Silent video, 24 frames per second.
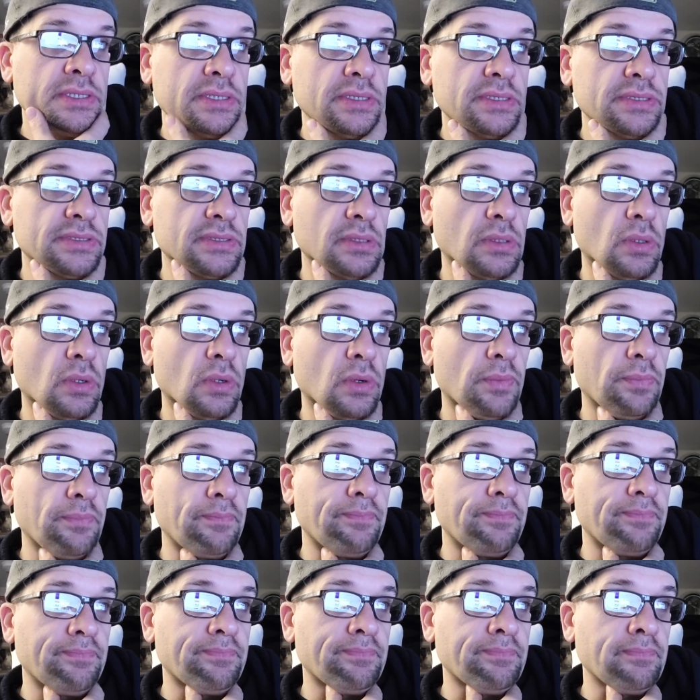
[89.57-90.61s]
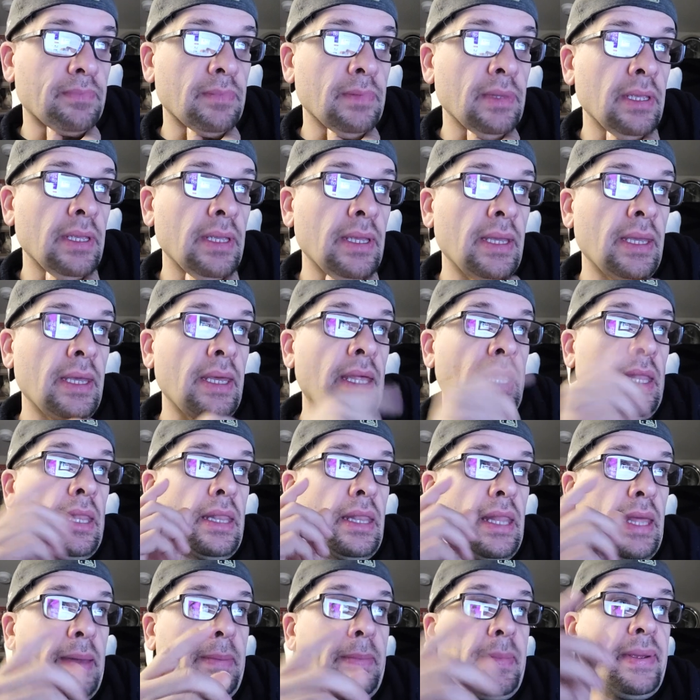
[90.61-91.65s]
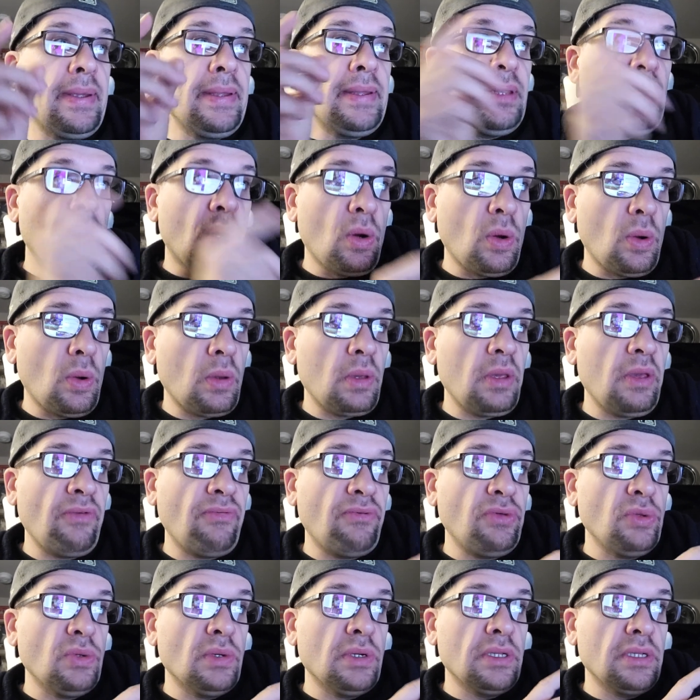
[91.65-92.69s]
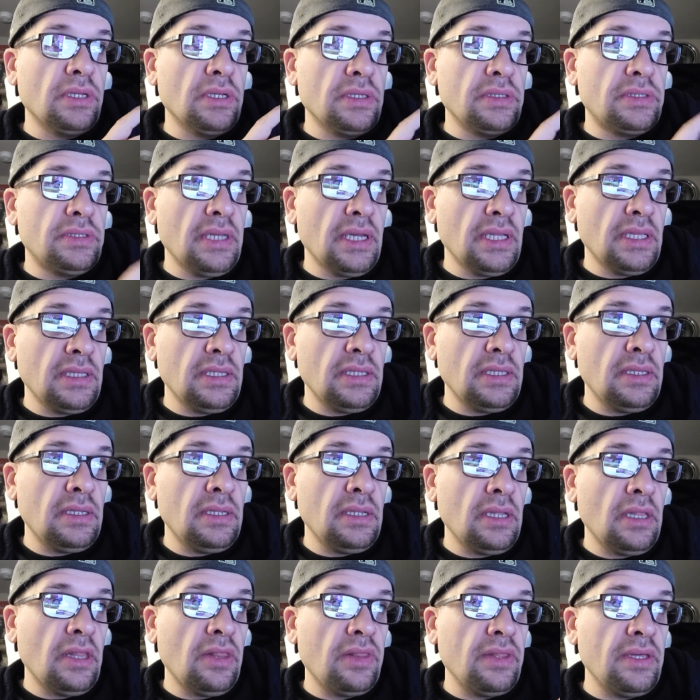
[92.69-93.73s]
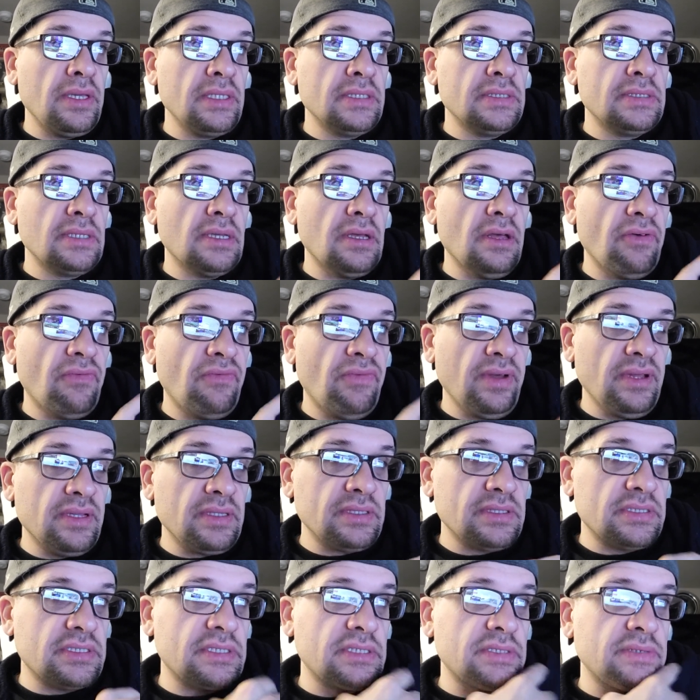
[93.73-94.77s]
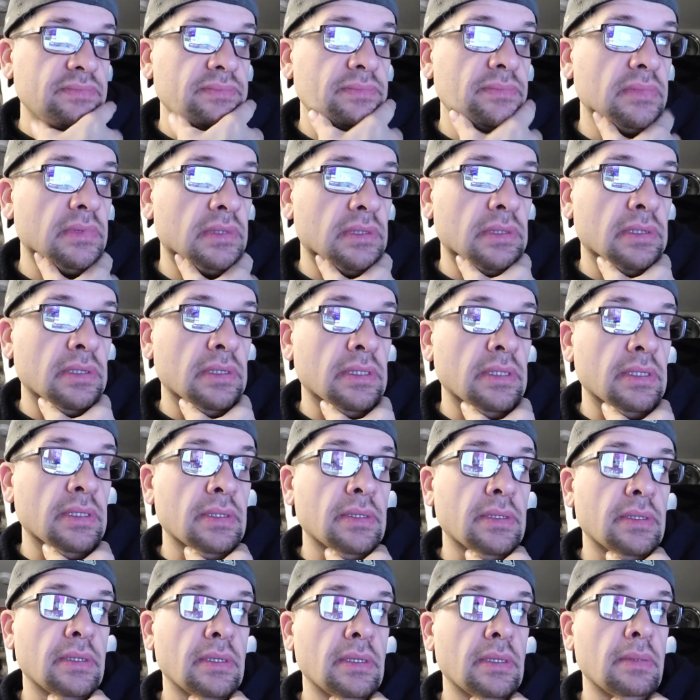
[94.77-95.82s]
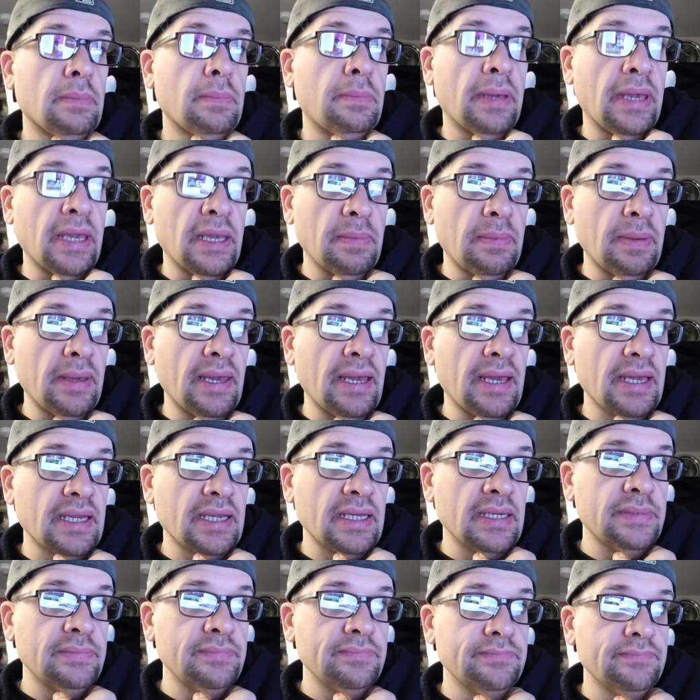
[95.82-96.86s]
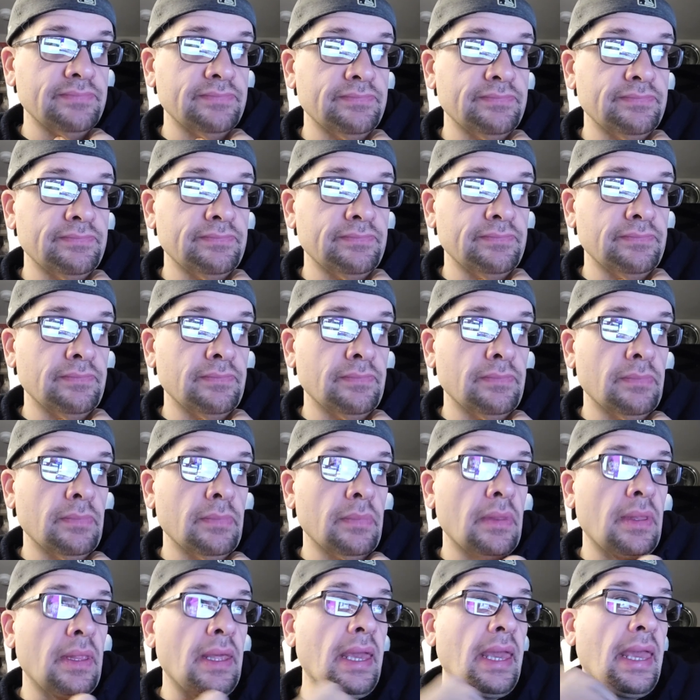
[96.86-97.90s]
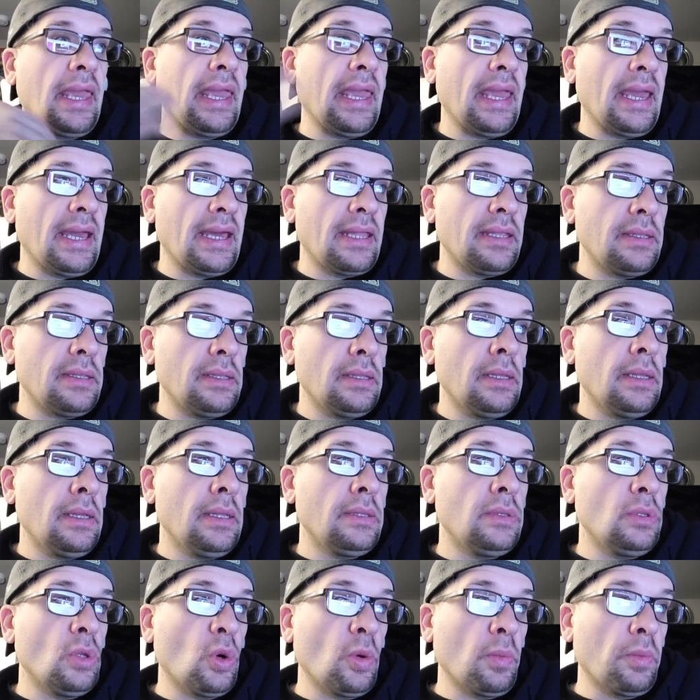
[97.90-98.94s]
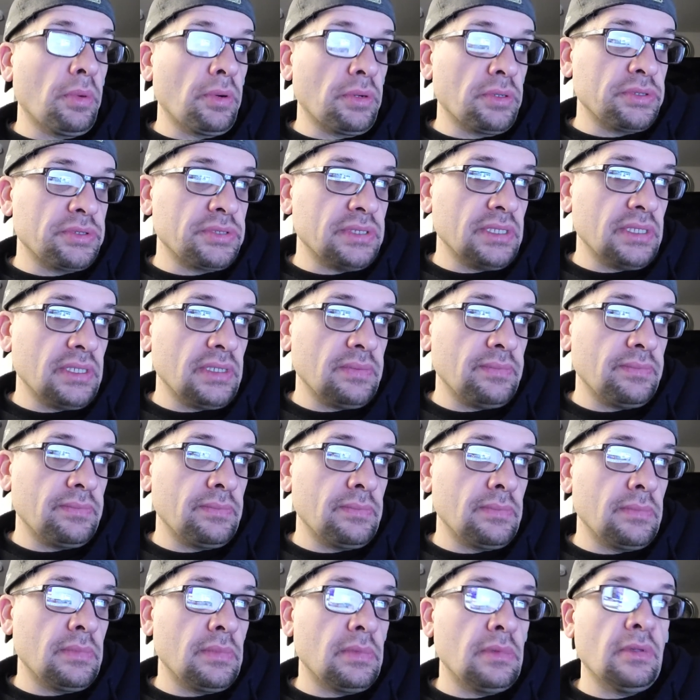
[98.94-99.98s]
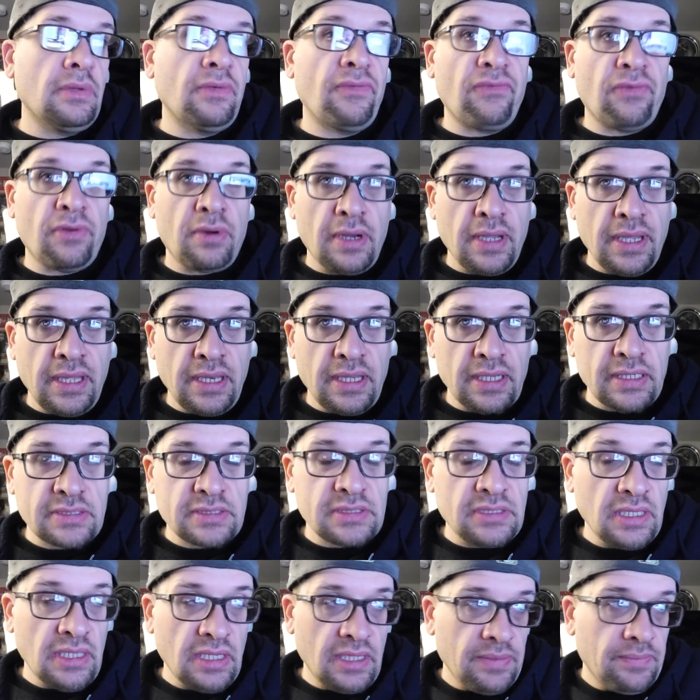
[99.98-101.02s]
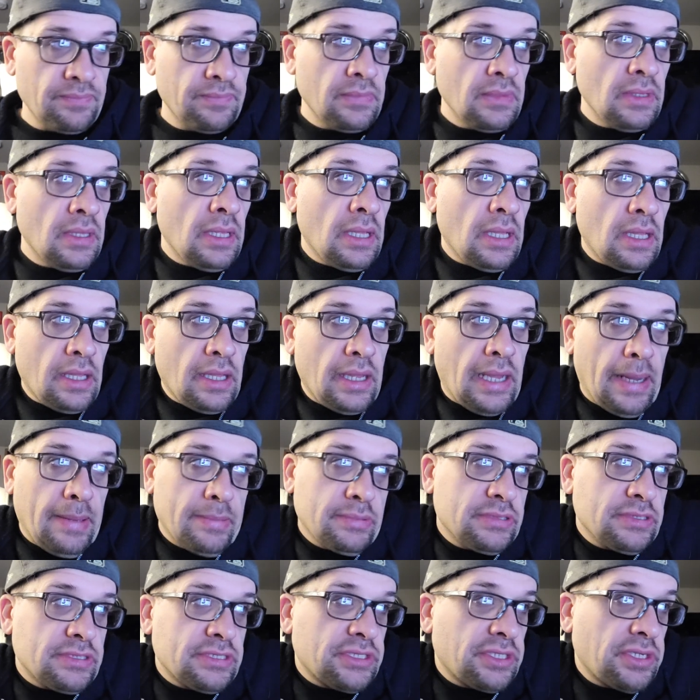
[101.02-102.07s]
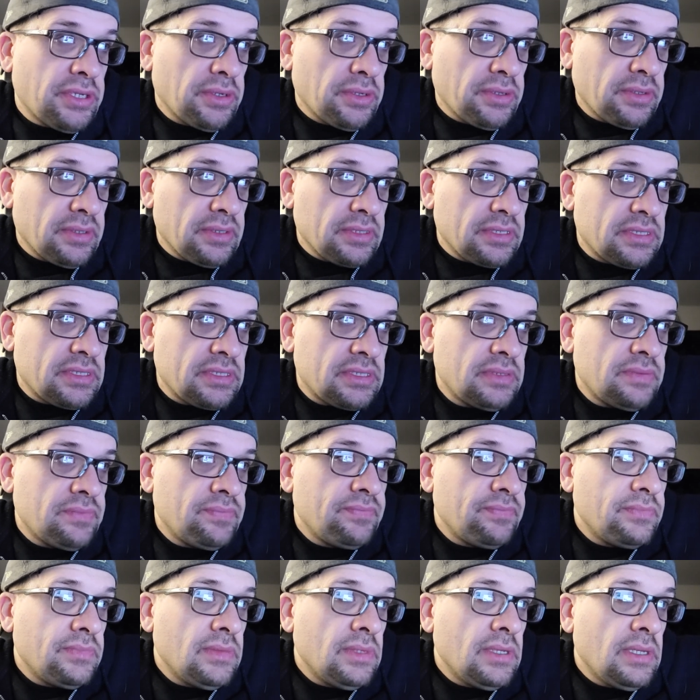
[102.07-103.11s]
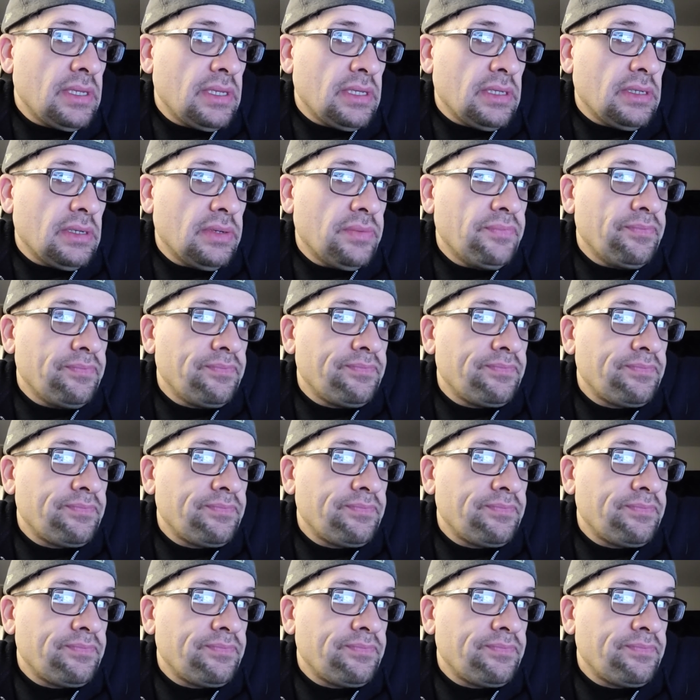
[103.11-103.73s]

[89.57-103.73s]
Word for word: So, let me know if you attended these events. Payback and No Mercy for NXT. I'm just curious, you know?